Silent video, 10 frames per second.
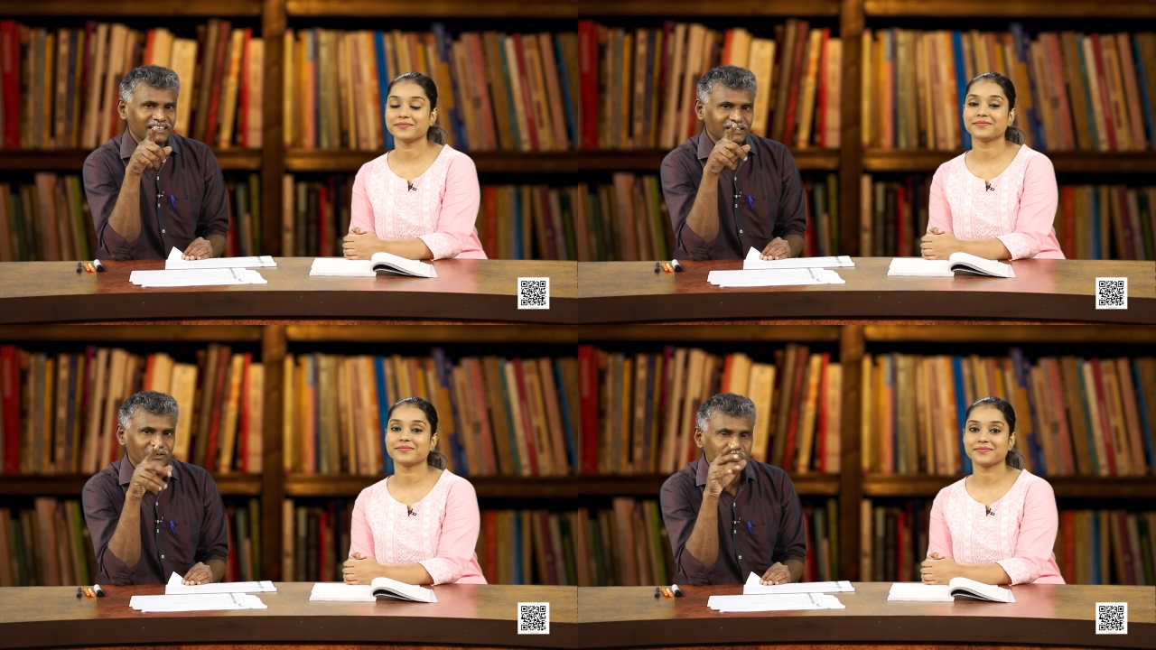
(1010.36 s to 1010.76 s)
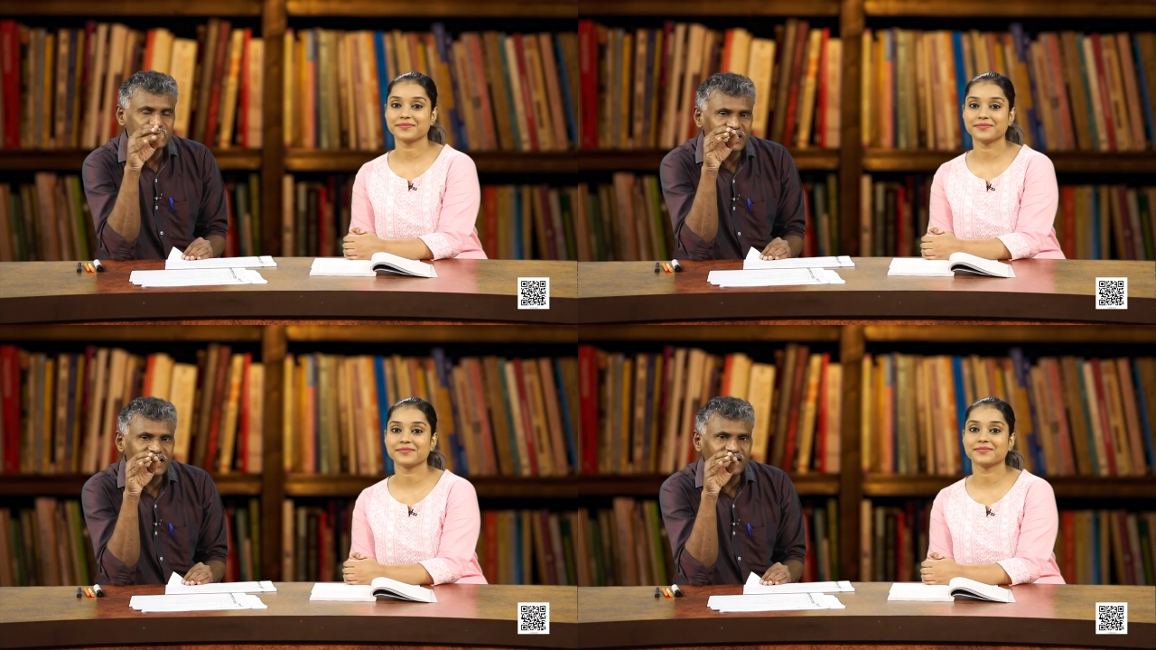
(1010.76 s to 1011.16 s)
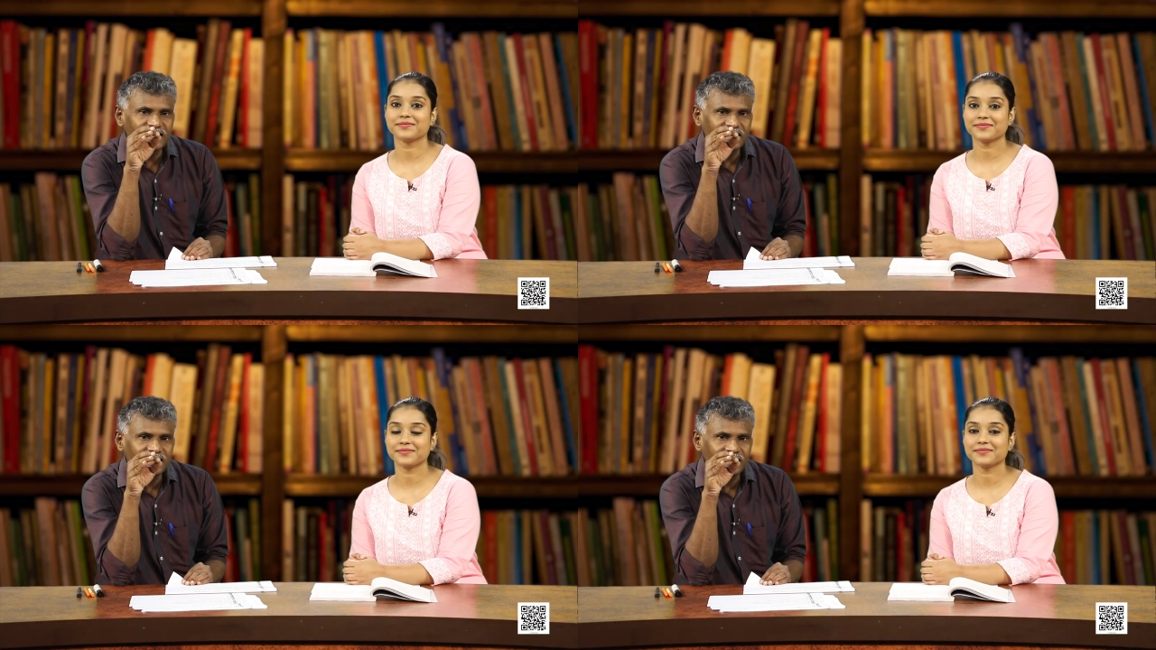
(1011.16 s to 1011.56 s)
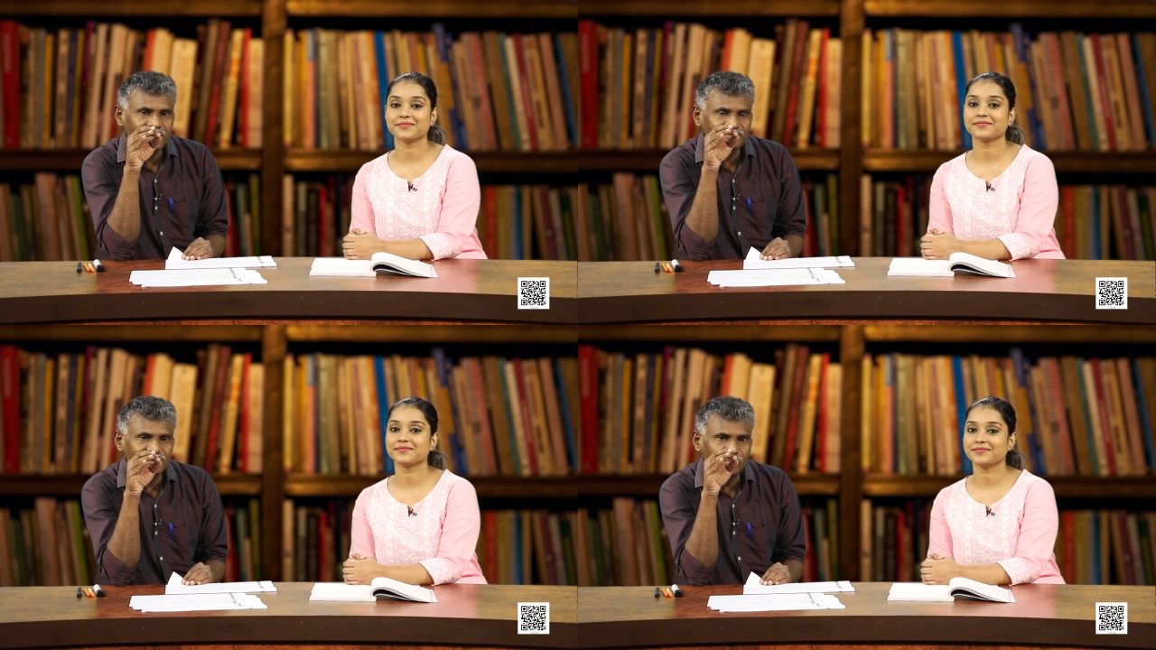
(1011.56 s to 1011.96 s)
Speaker 1: The losing
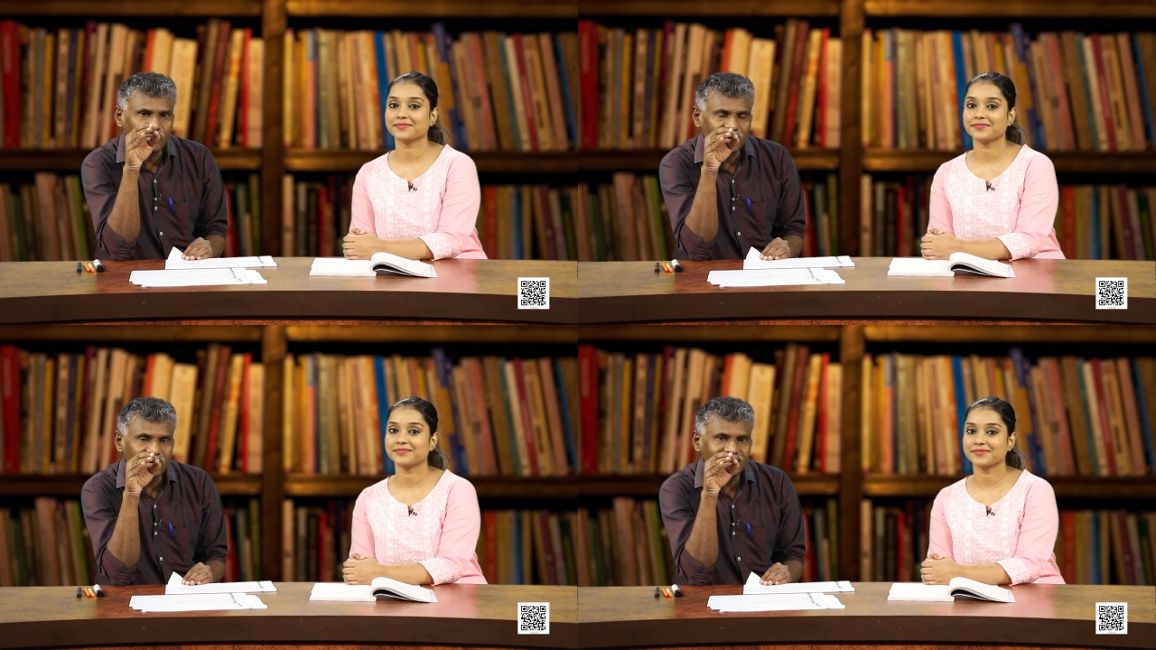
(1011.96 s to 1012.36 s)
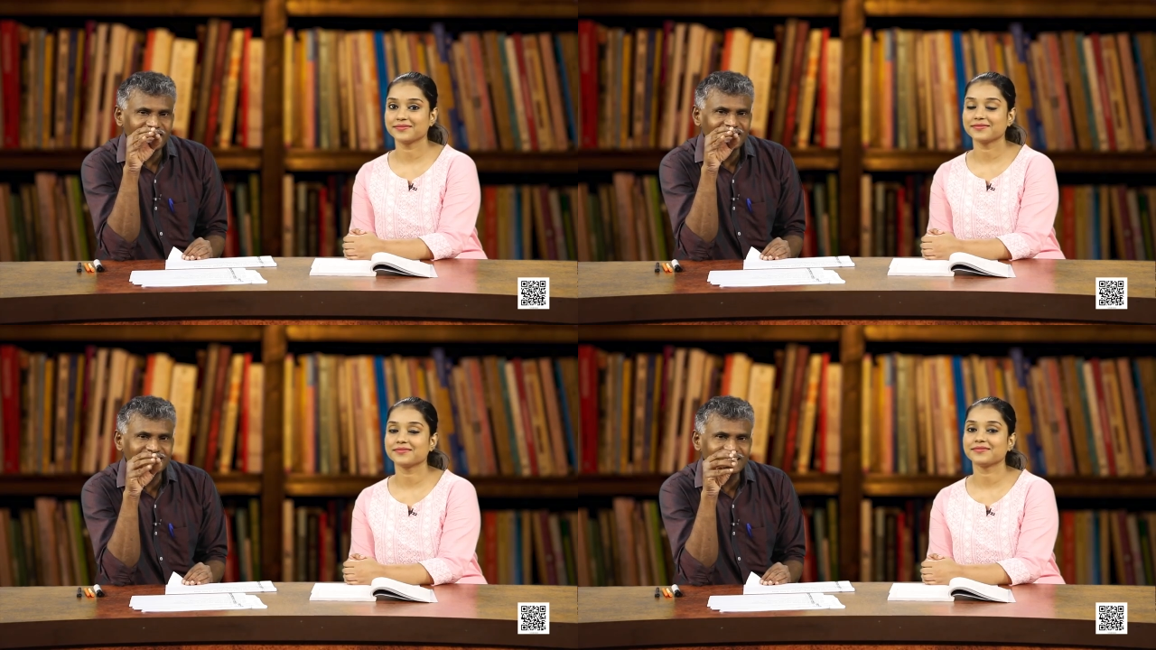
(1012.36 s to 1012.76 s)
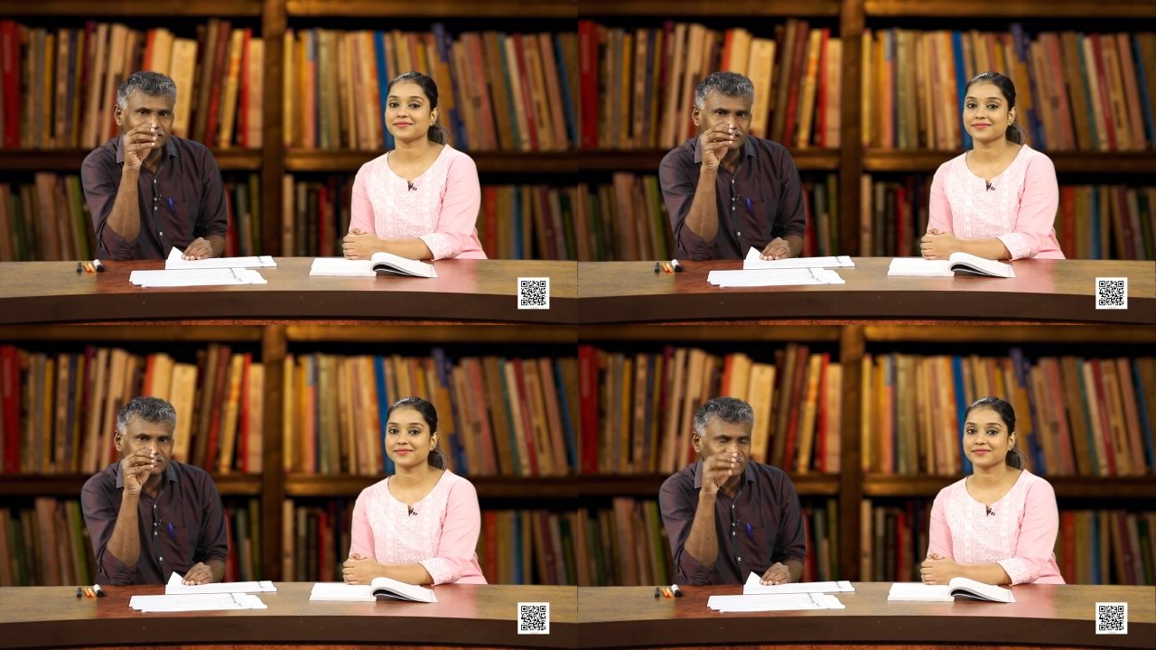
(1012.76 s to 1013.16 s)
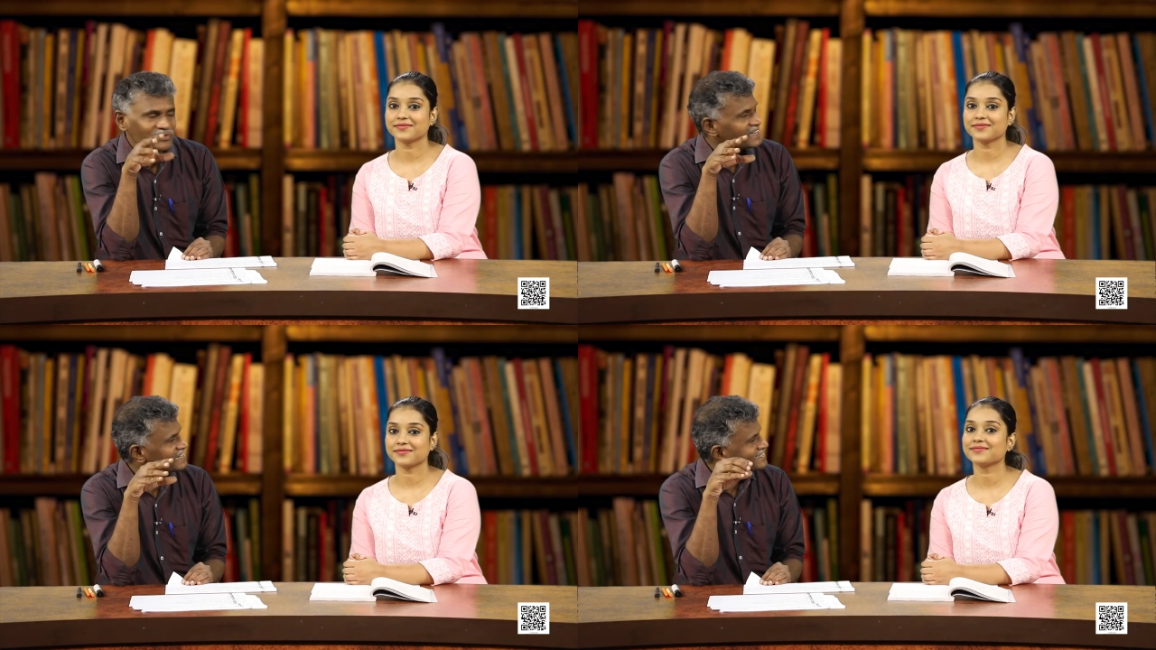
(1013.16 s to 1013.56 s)
of the ball is a
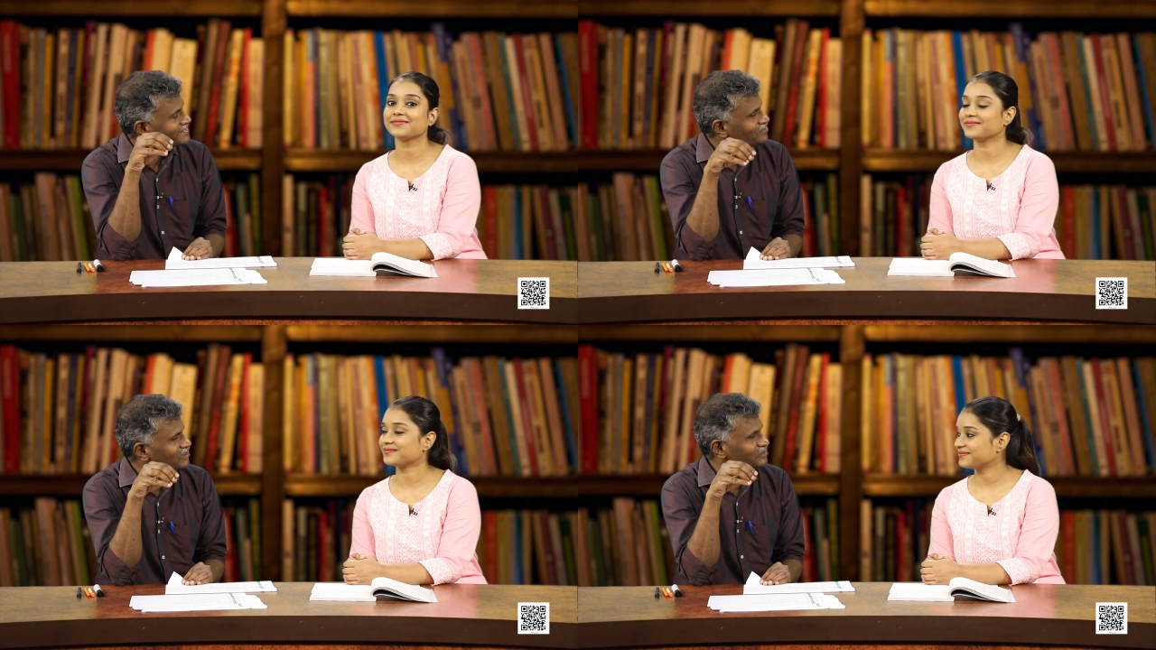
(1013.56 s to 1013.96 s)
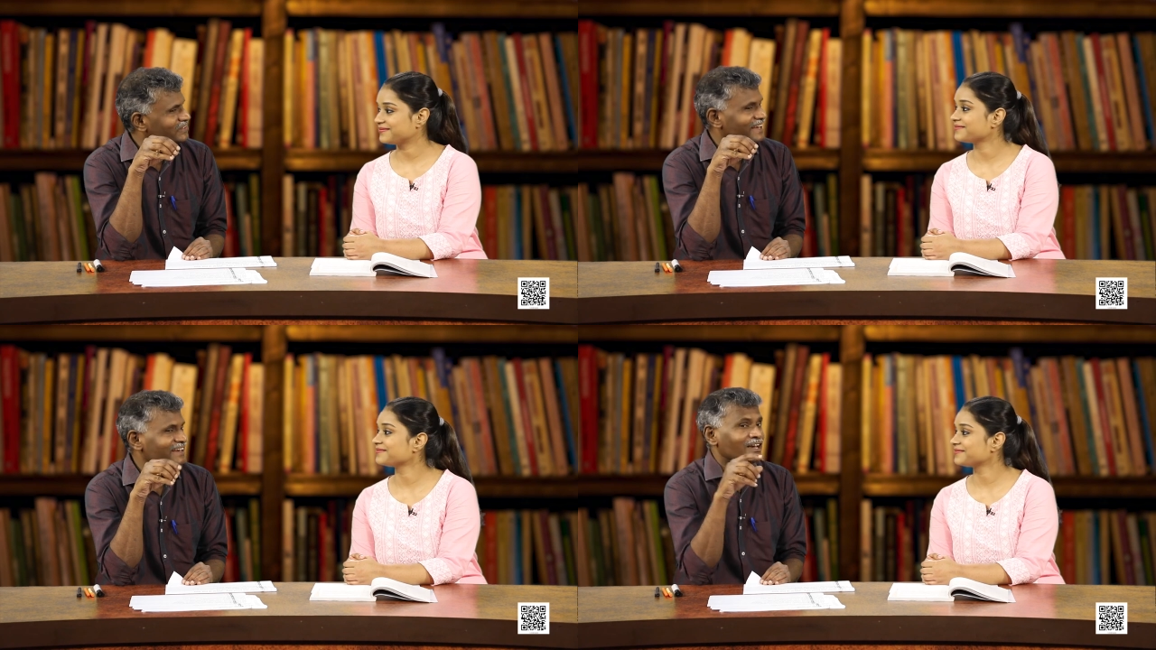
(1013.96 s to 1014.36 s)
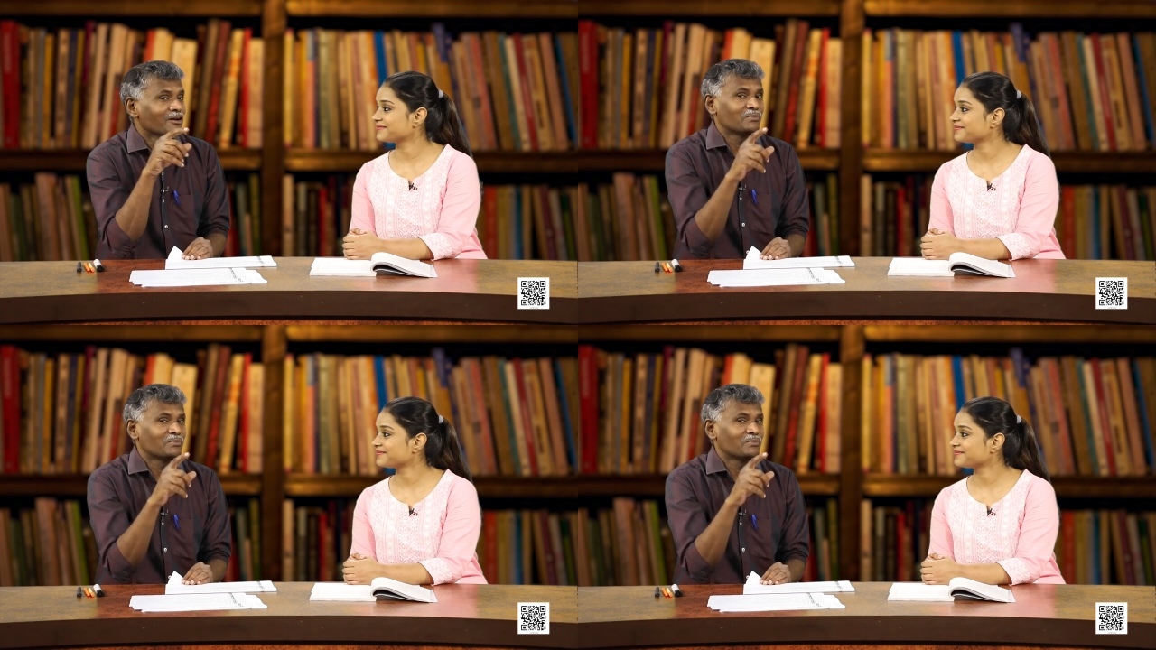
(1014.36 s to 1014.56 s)
trivial, simple thing,